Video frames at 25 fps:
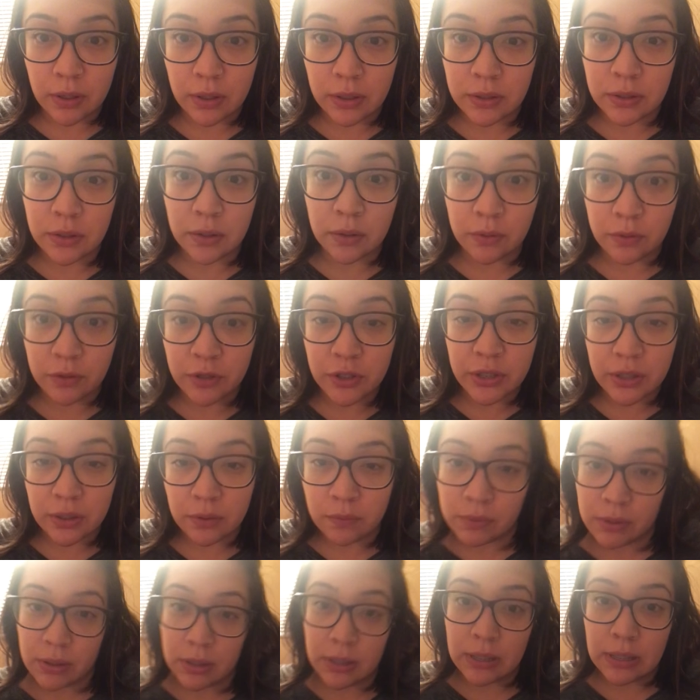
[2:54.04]
solution
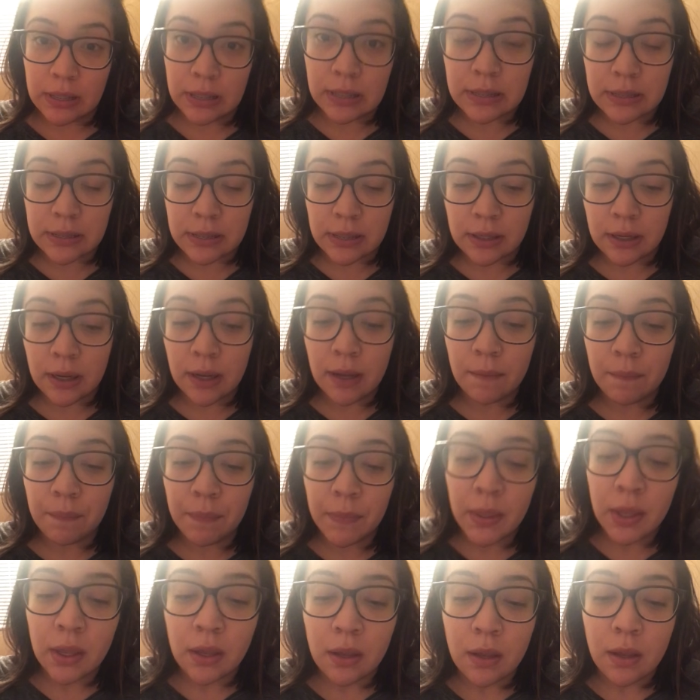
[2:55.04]
with the yeast in it,
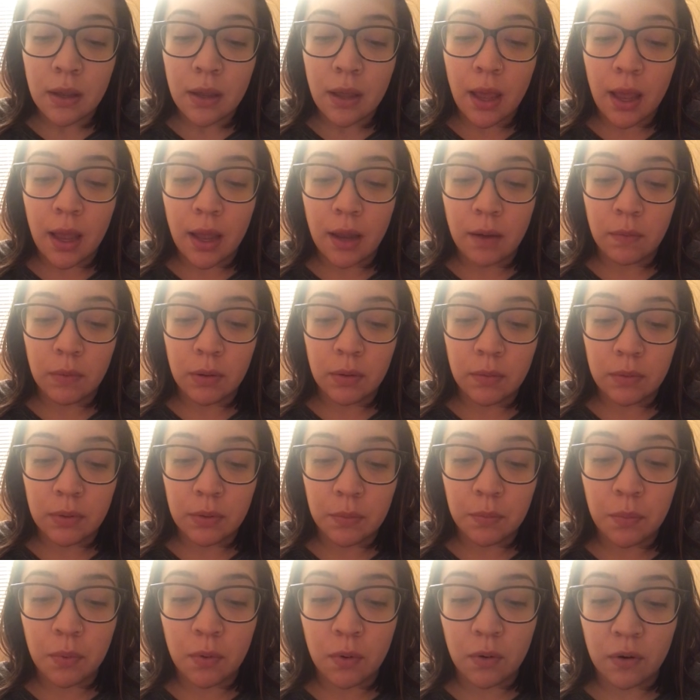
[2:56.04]
and we
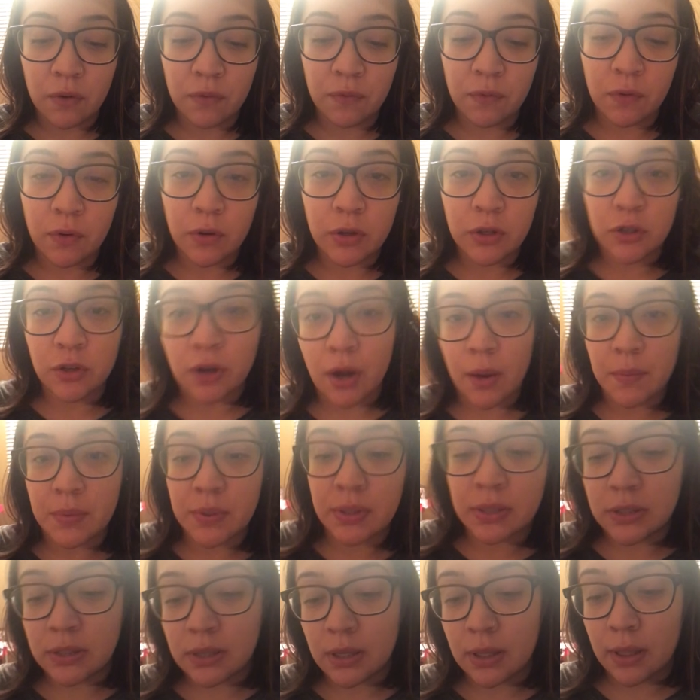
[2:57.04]
would pour 4
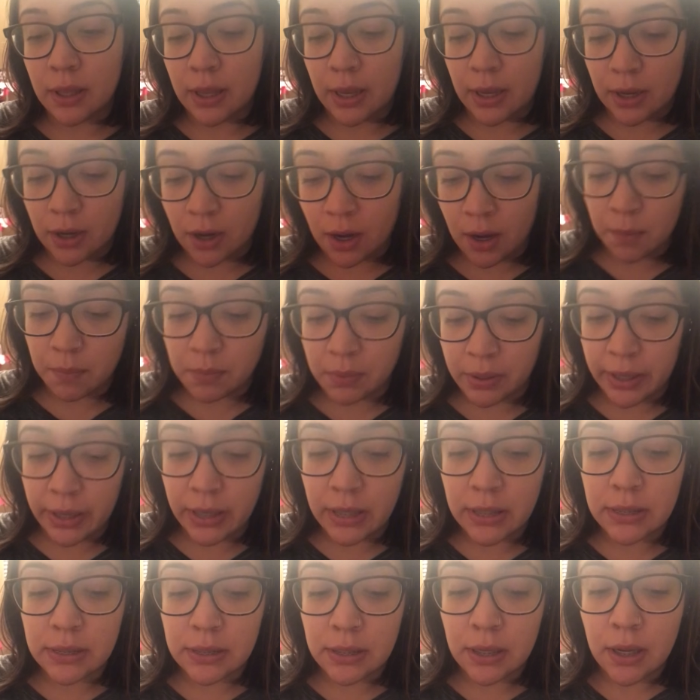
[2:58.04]
drops into the agar
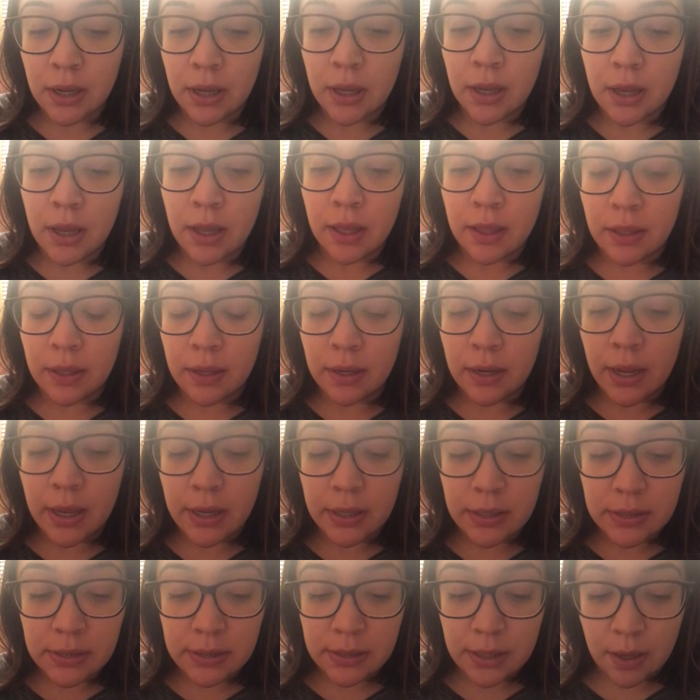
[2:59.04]
plates. The
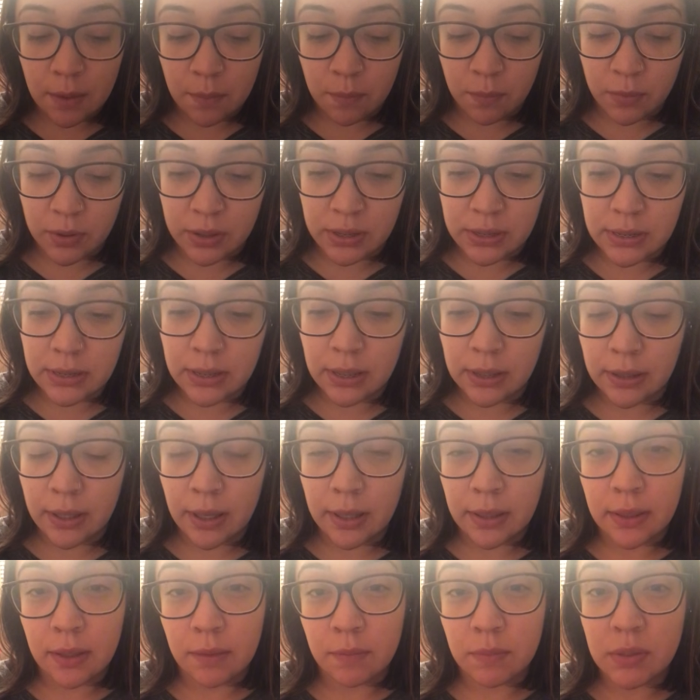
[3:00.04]
next step was to
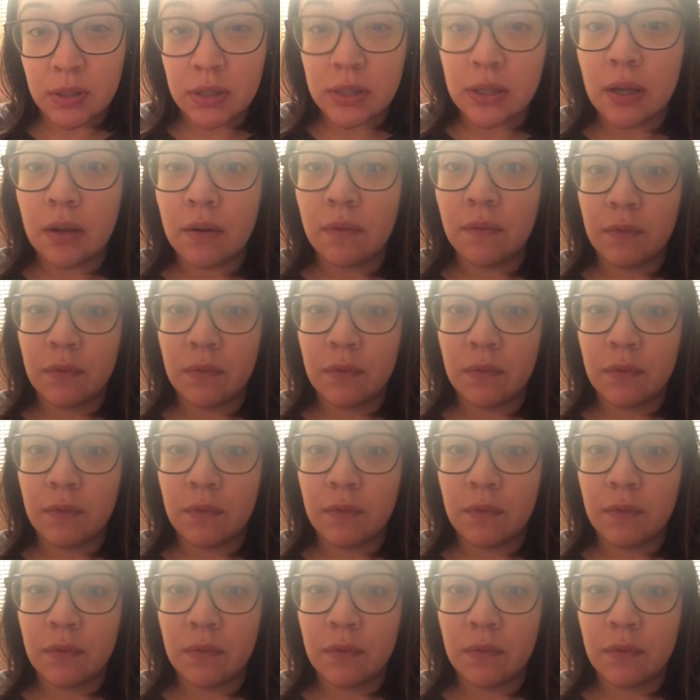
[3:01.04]
let them sit